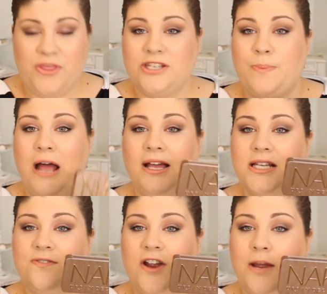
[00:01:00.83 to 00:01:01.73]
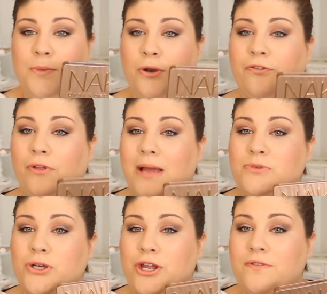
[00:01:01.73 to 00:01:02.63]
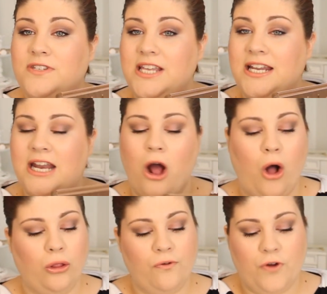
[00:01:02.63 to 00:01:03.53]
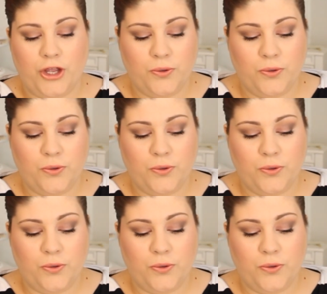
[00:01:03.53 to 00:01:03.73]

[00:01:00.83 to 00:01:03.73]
this palette is very beautiful. I'm sure you've seen it all over